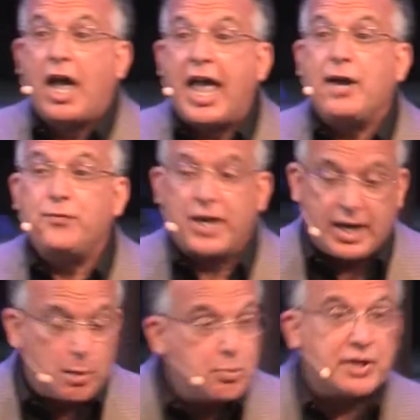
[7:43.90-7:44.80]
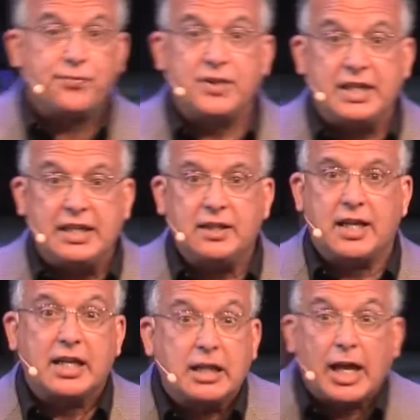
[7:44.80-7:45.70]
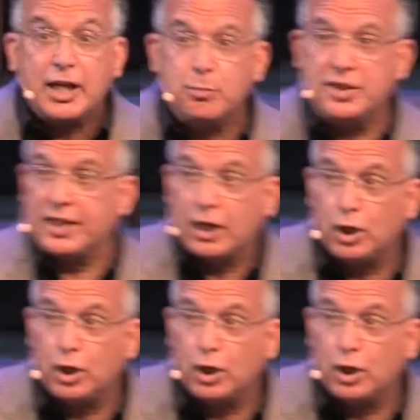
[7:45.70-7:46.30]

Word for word: have that epiphany, that enlightenment, that